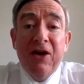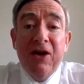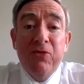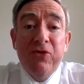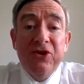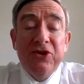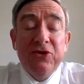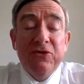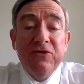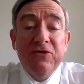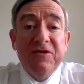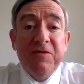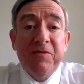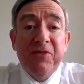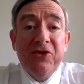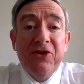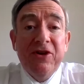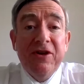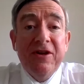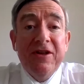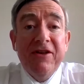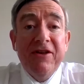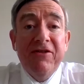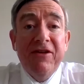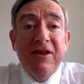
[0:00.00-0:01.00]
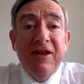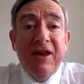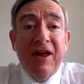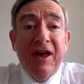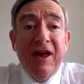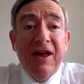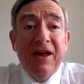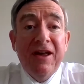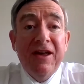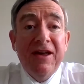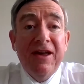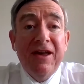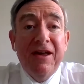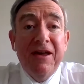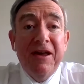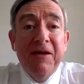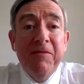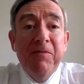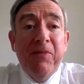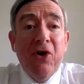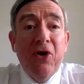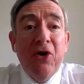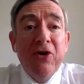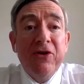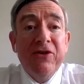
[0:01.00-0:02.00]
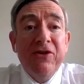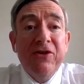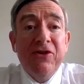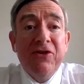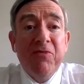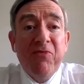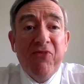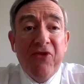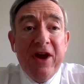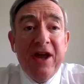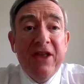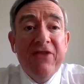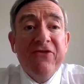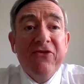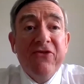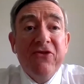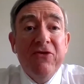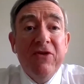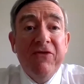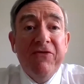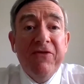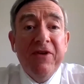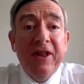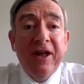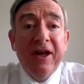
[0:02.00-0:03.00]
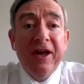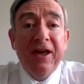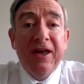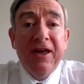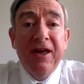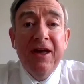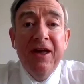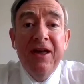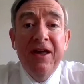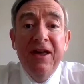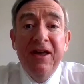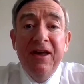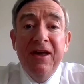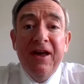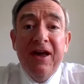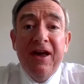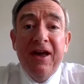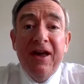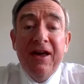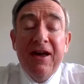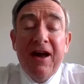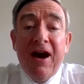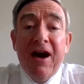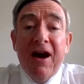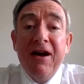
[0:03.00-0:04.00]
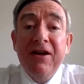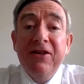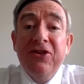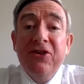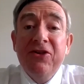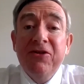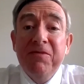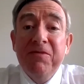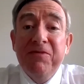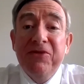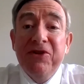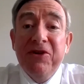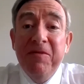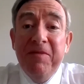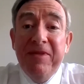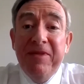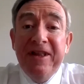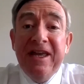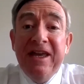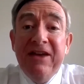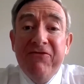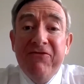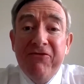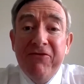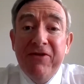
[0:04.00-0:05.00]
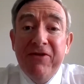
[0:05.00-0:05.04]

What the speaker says: which was a particularly important breakthrough, if you like. Hard to believe